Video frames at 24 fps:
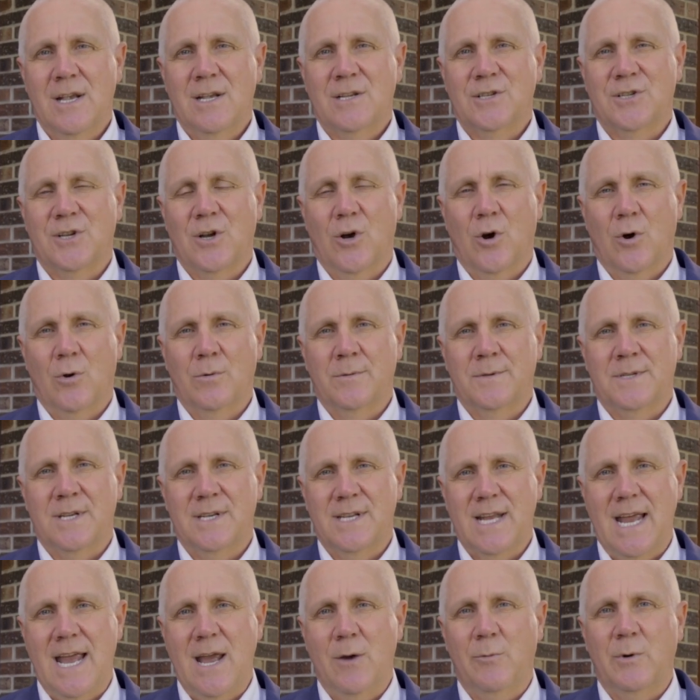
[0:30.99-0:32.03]
So
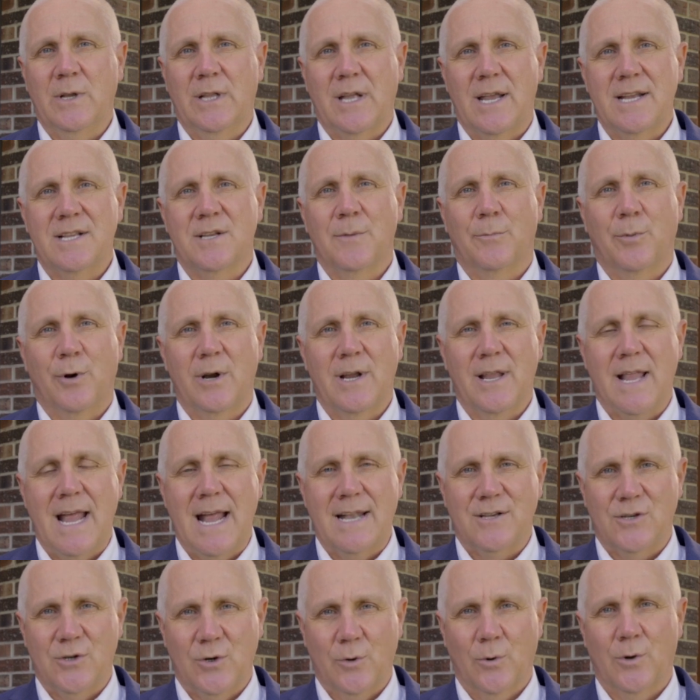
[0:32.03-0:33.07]
today we'd like to bring
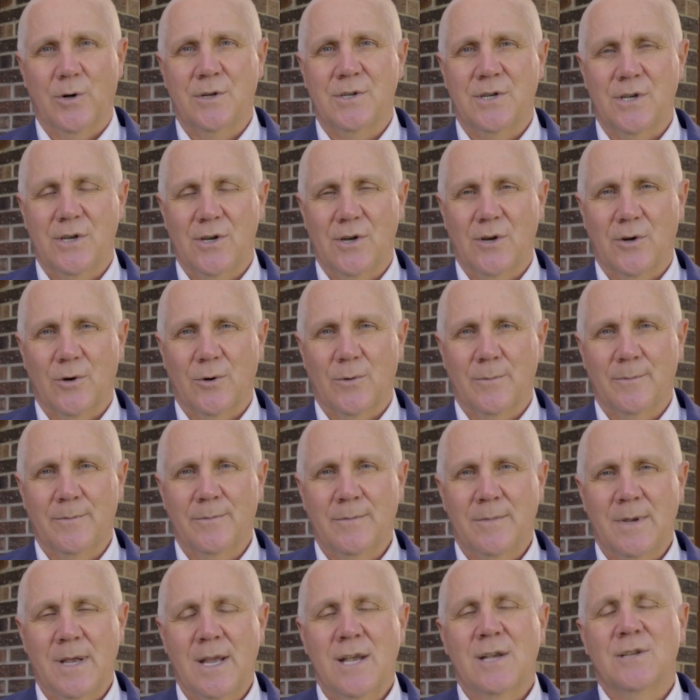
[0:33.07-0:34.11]
that tour to
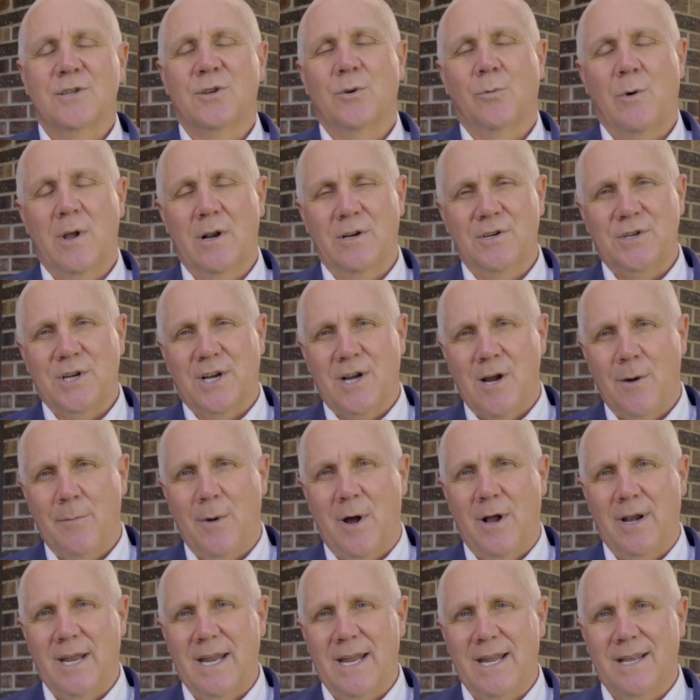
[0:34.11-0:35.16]
you. So why don't you come
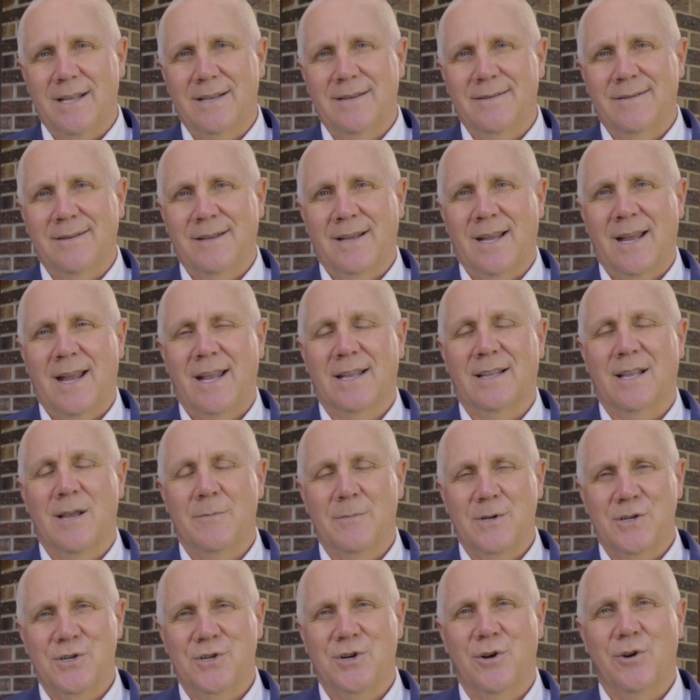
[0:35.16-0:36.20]
on in and let
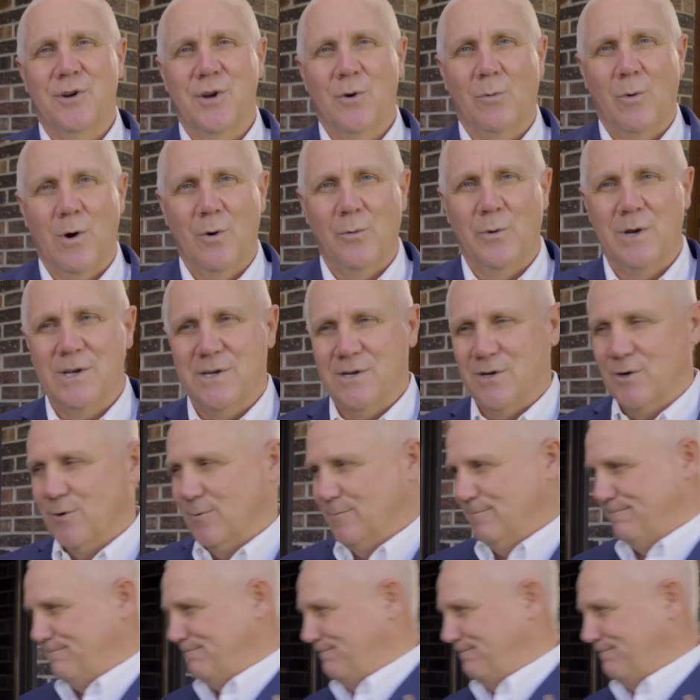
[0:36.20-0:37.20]
me show you what we do.